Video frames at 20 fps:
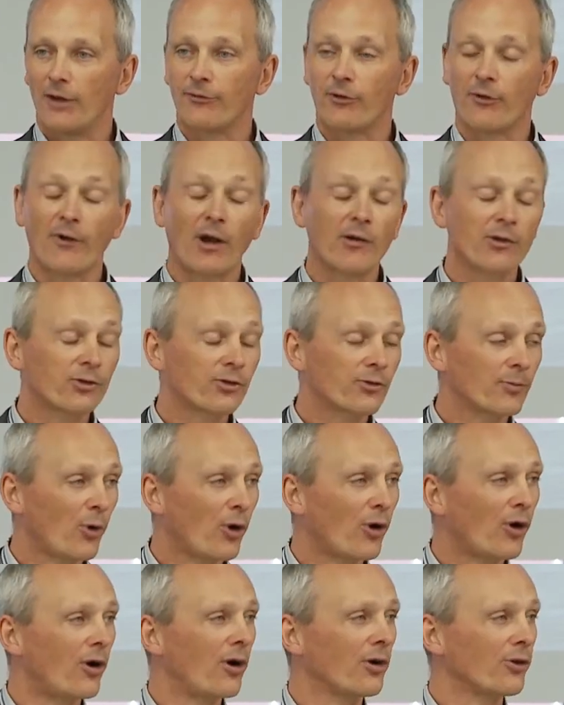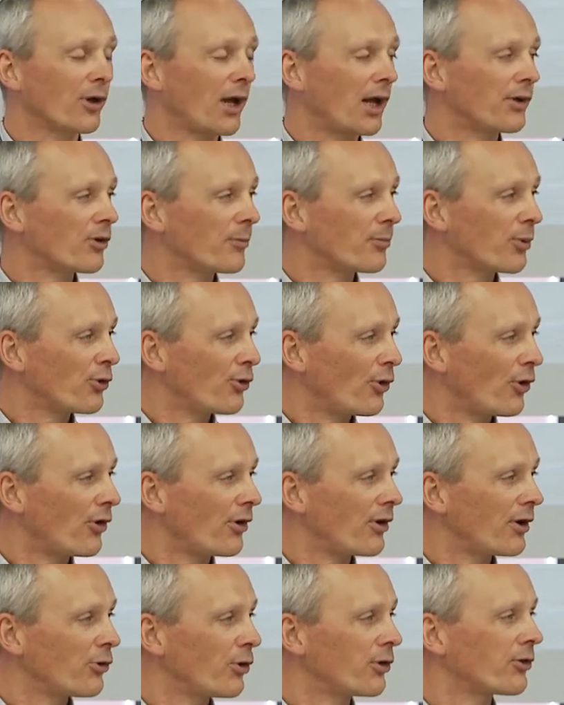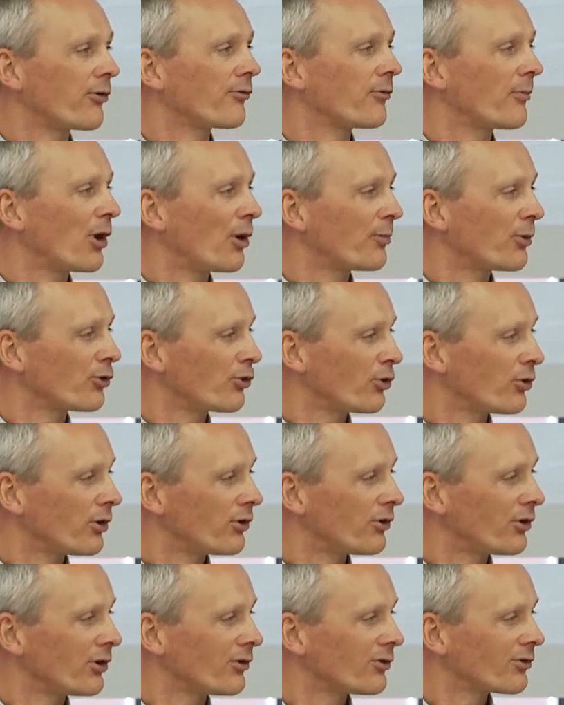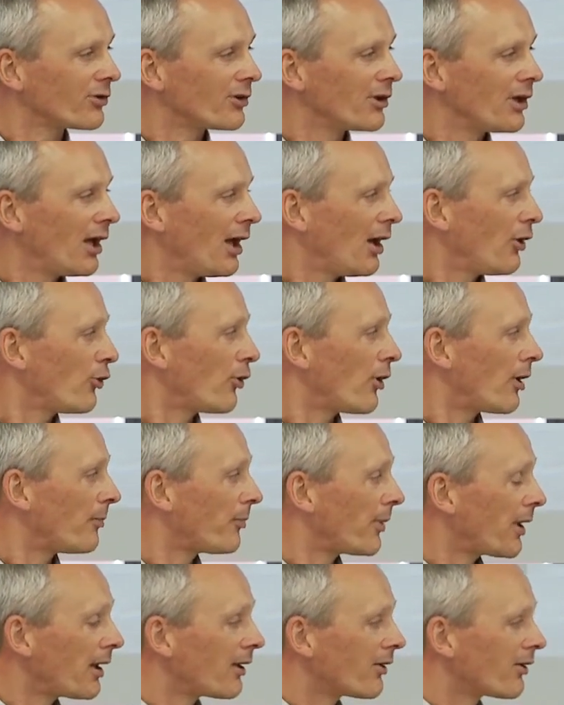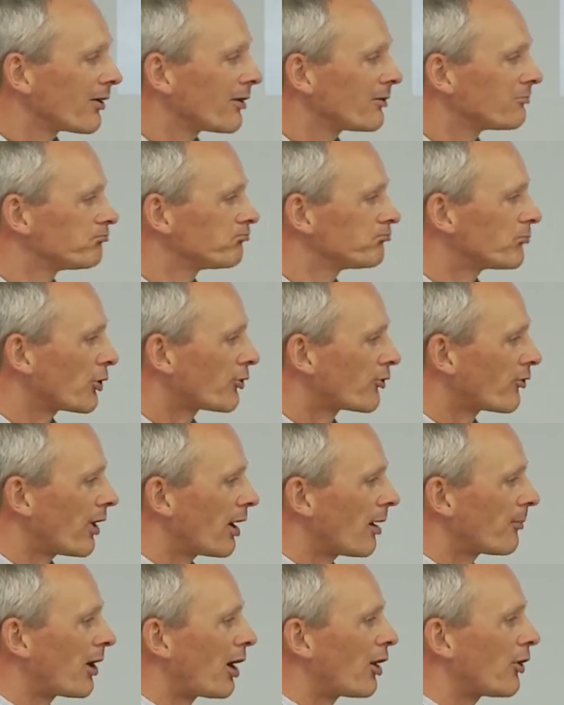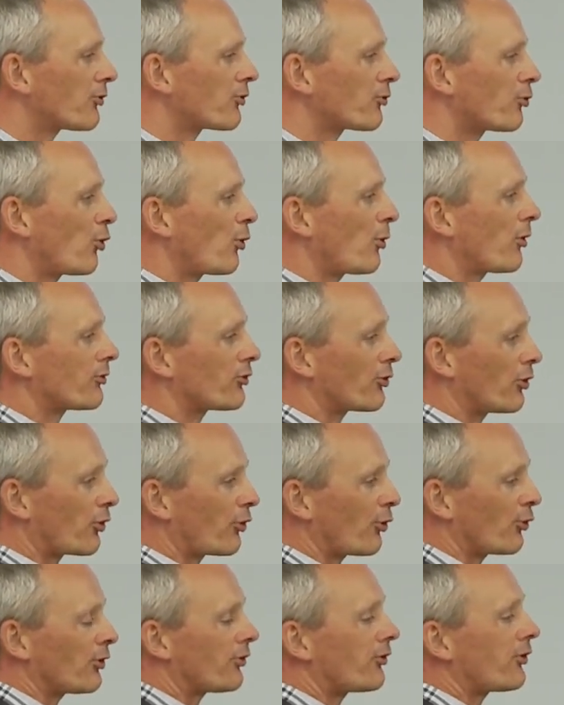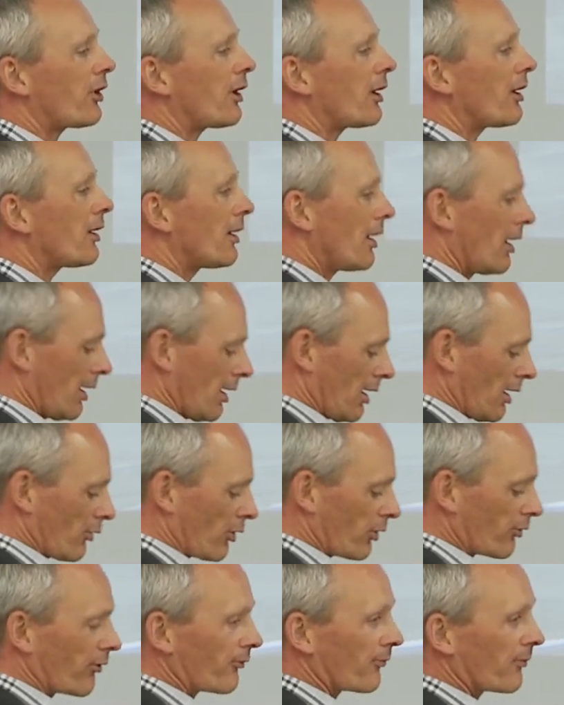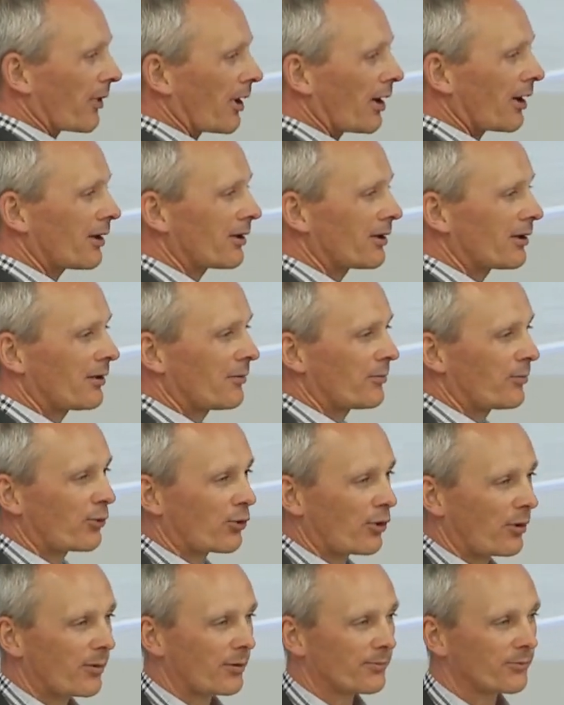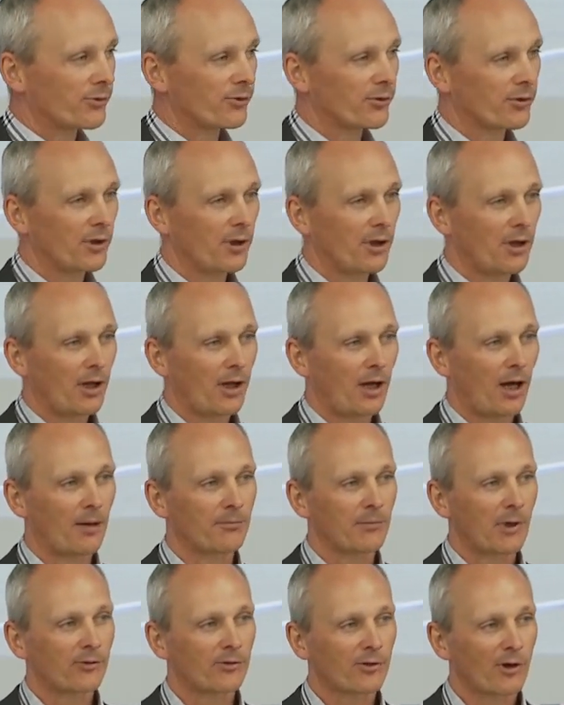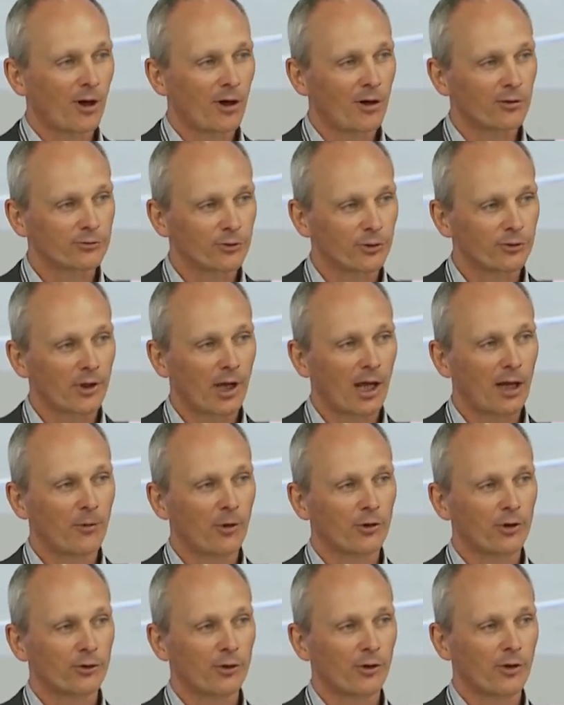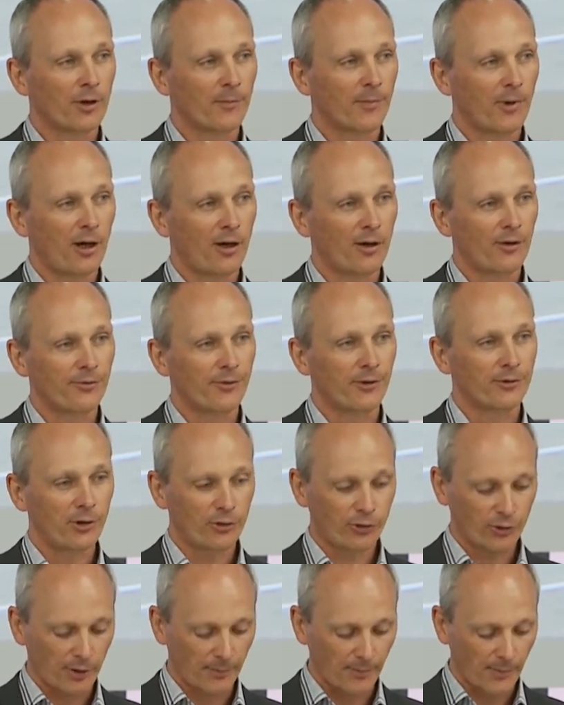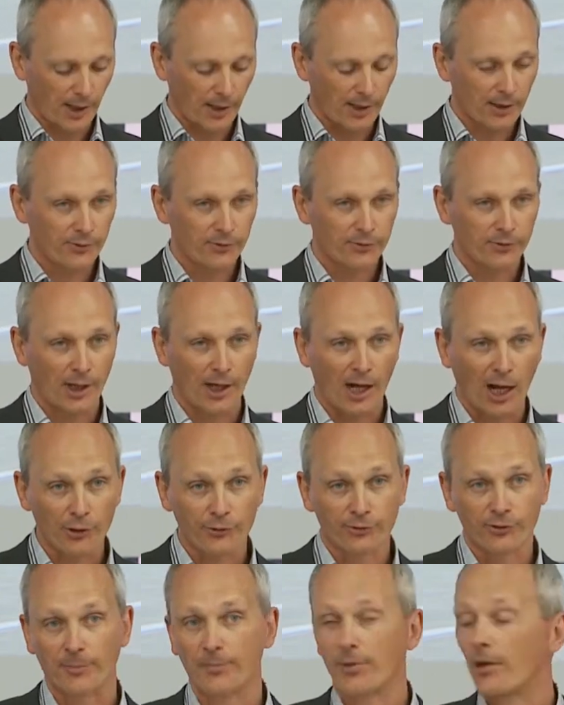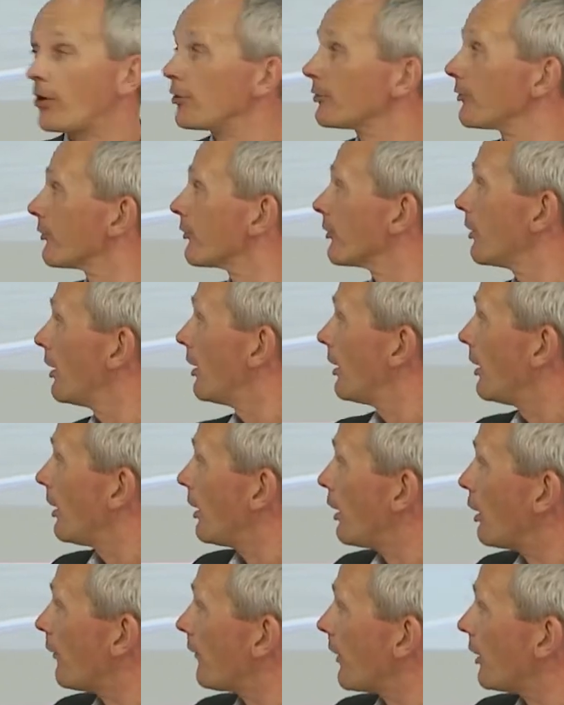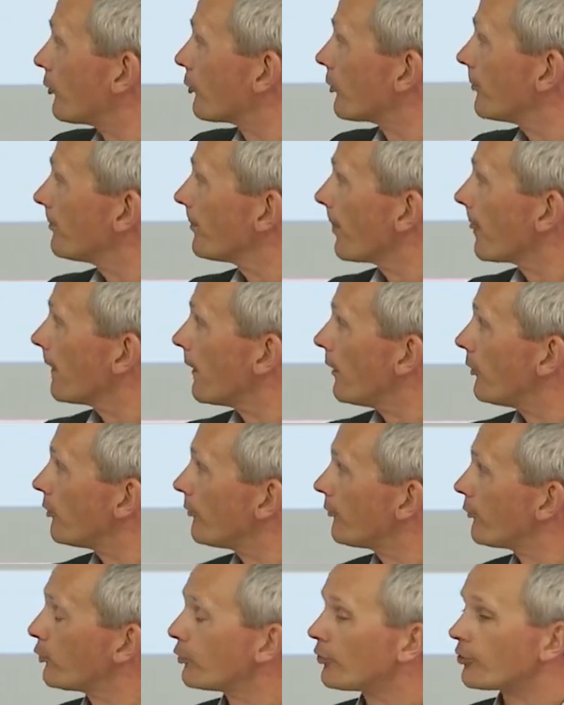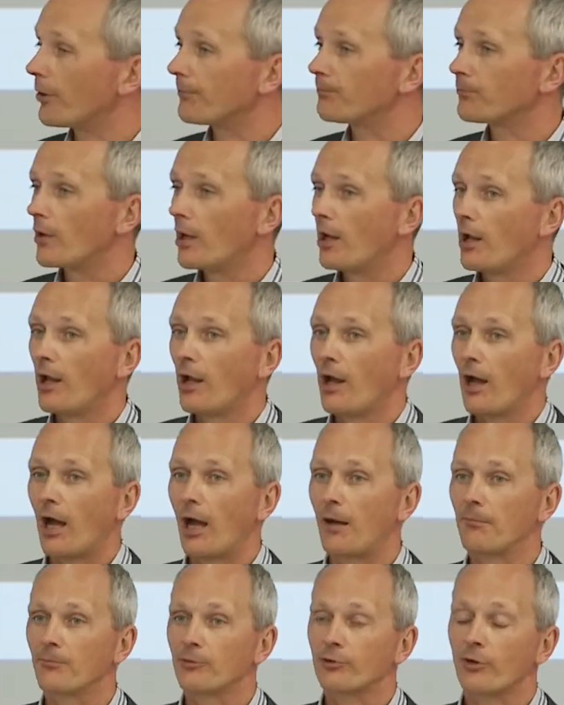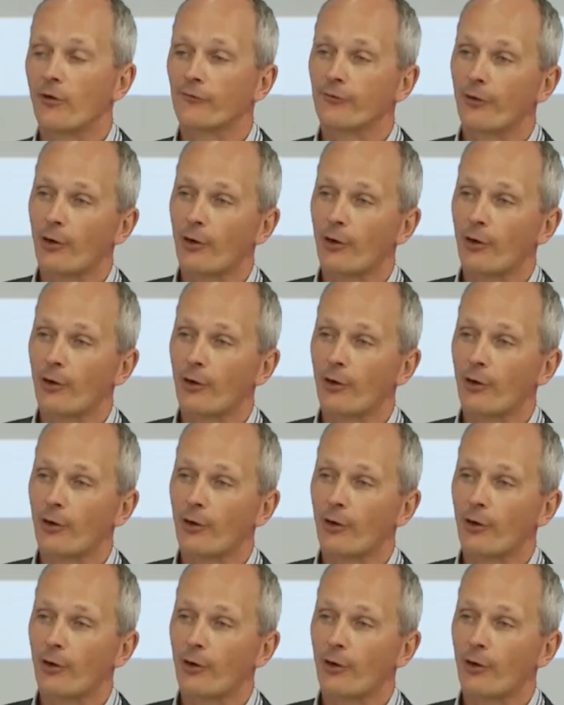If you're very small, you're an entrepreneur, you're driven by opportunities. You are big, Australia Post, Woolworths, or QUT, you're driven by problems. Um, and so today we're going to talk about the digital mind and how it supports innovation in the future. Um, so